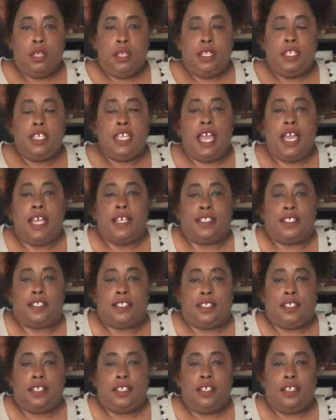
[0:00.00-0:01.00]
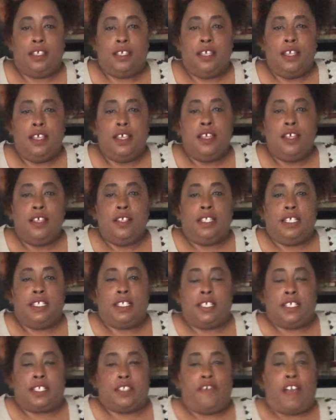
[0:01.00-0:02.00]
yes, this
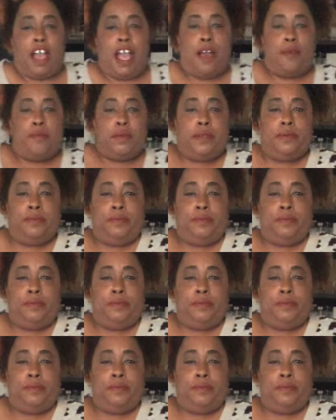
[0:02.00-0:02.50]
looks fab.